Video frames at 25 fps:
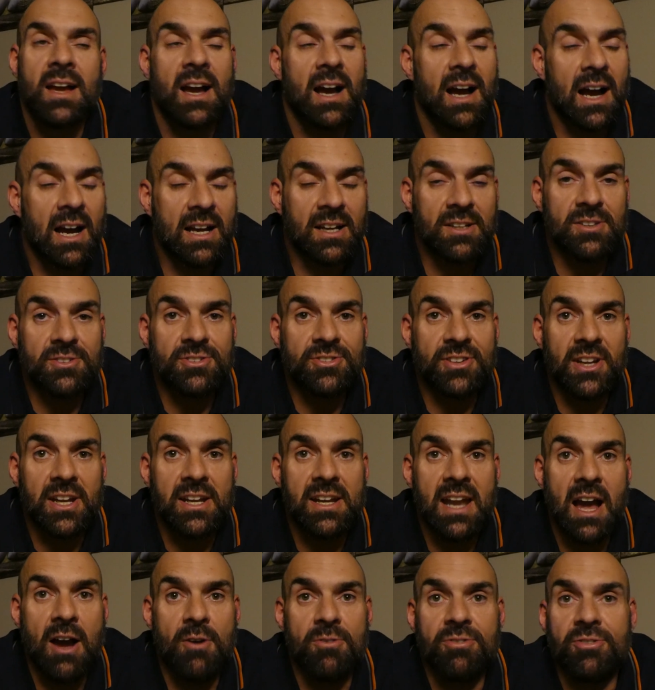I can see
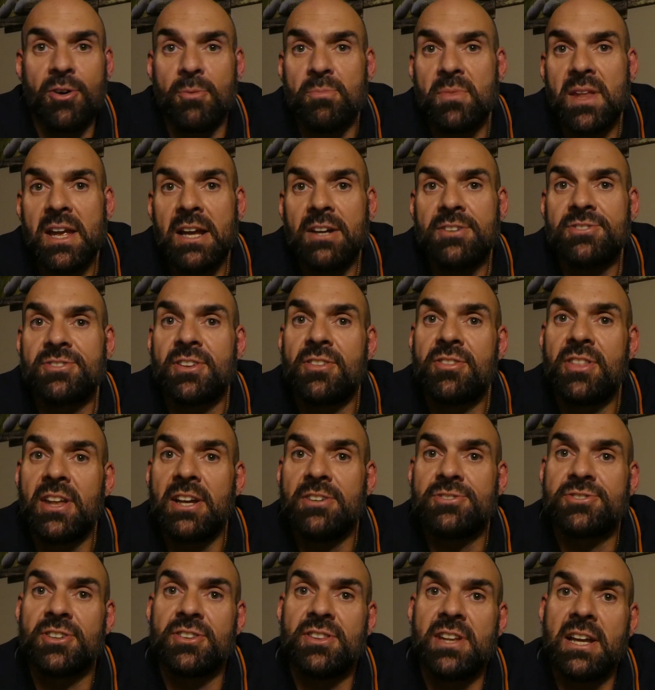now from this
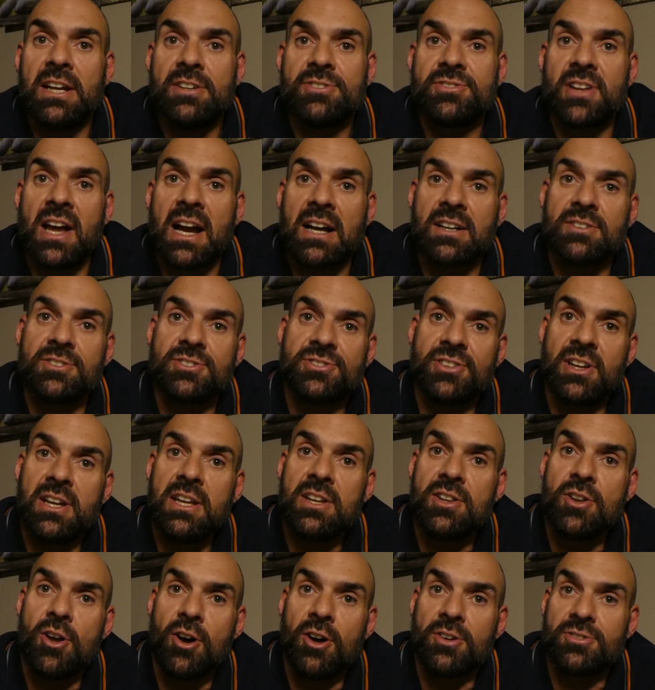and this, I can see
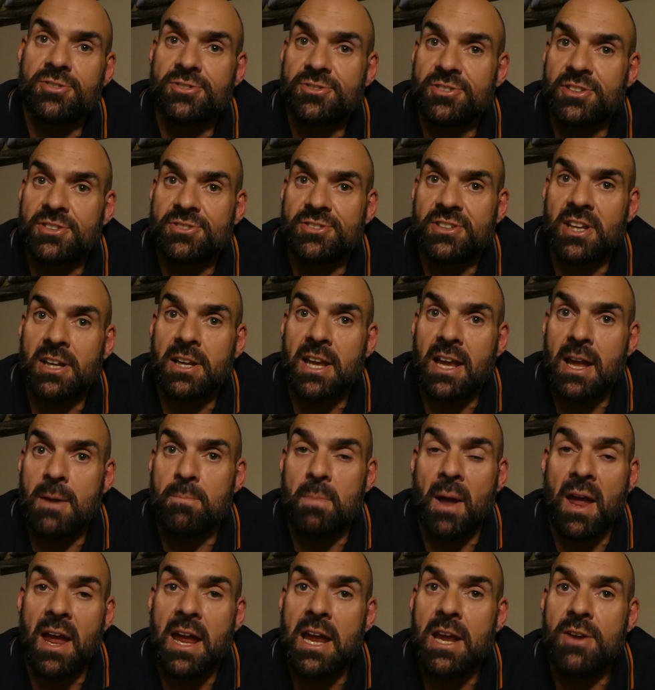narcissistic
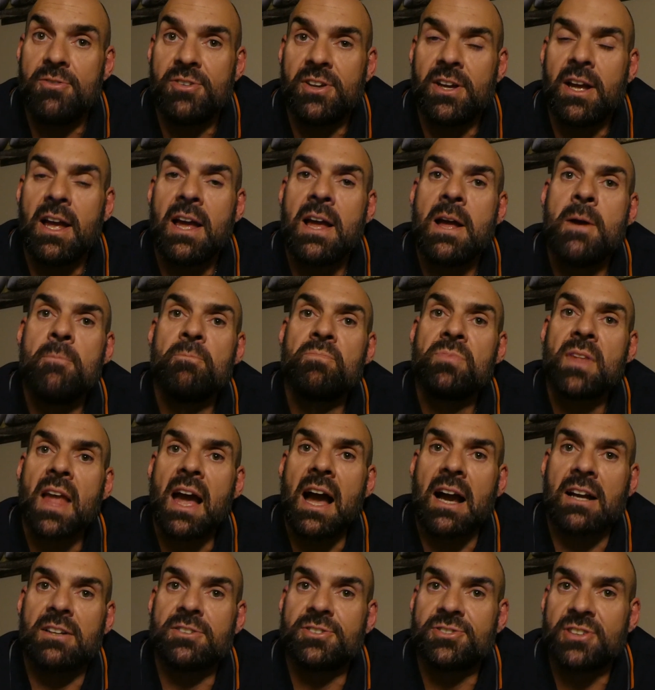behaviour,
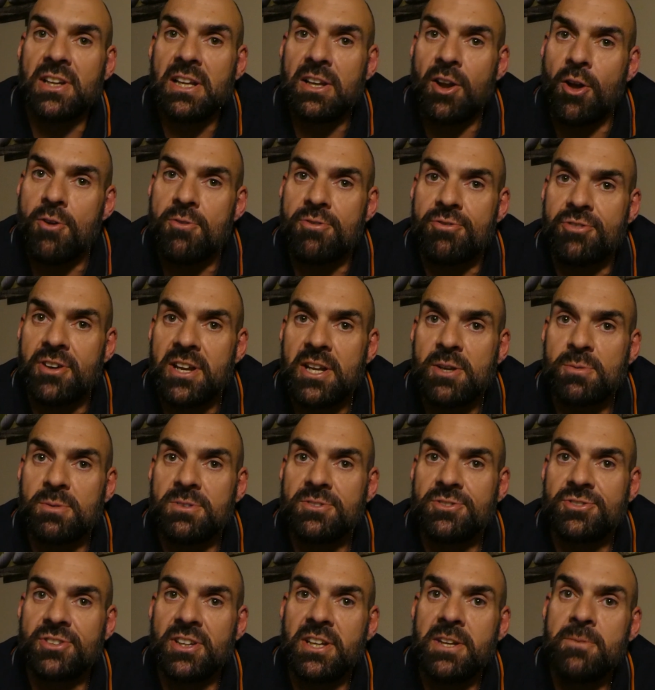I can see low
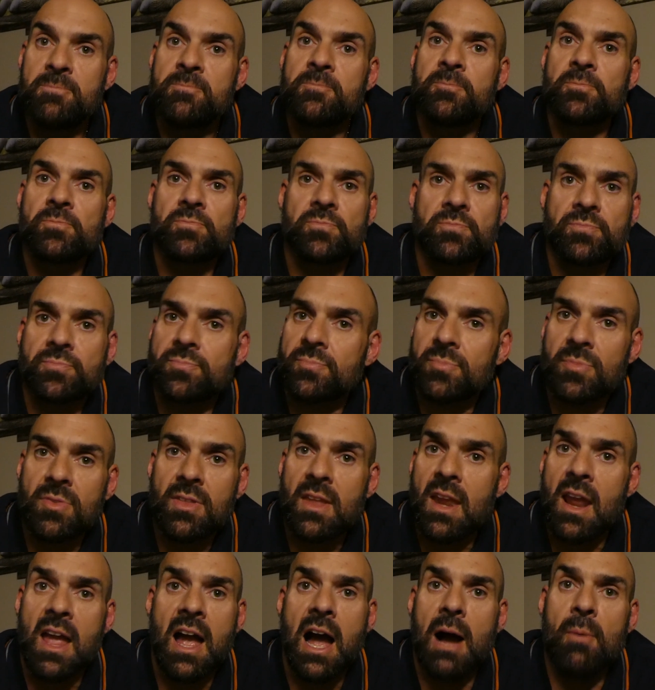frequency.
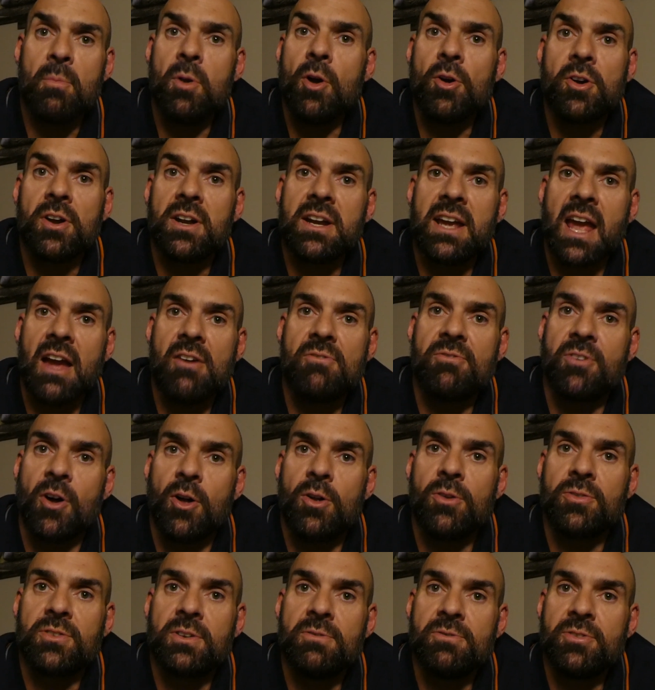I'm not going to get
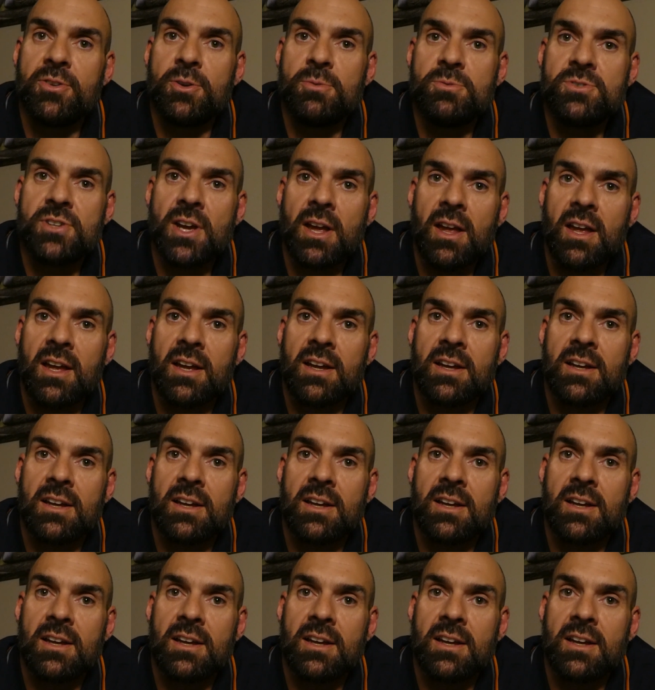involved in future.